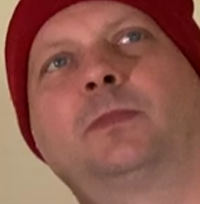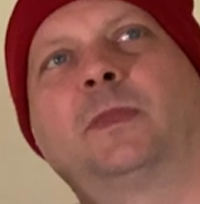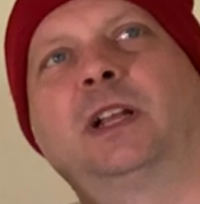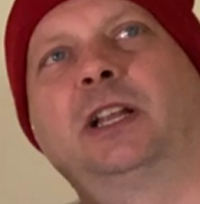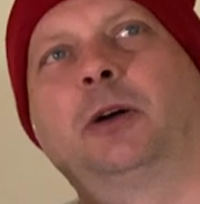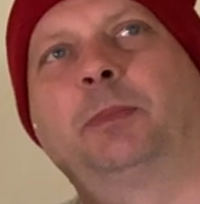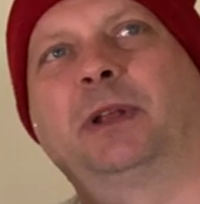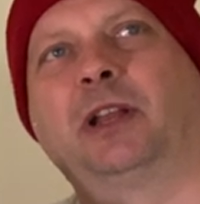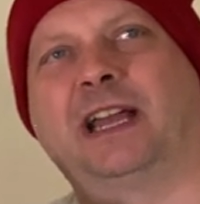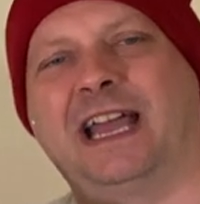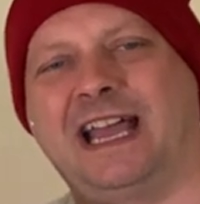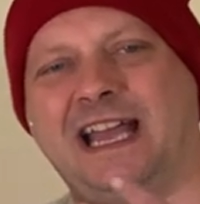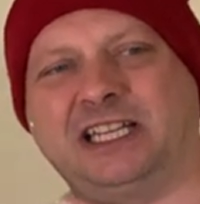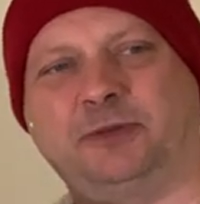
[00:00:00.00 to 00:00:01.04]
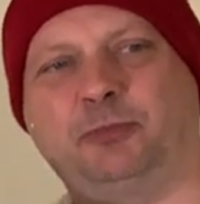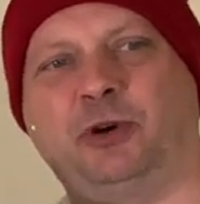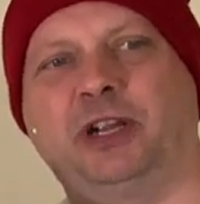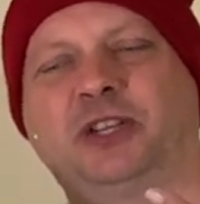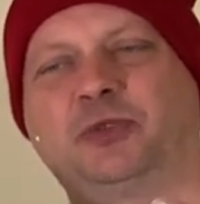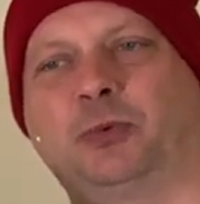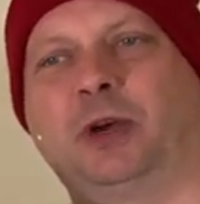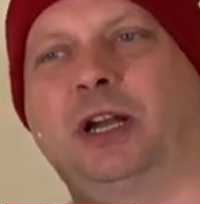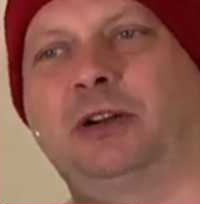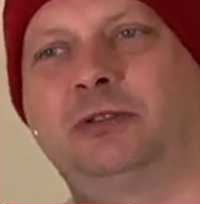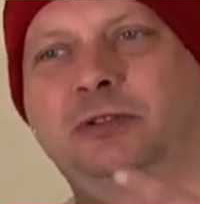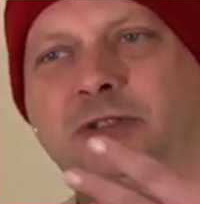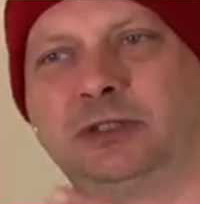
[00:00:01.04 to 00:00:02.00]
A little bit like hairspray as
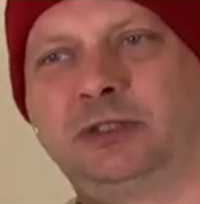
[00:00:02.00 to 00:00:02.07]
well.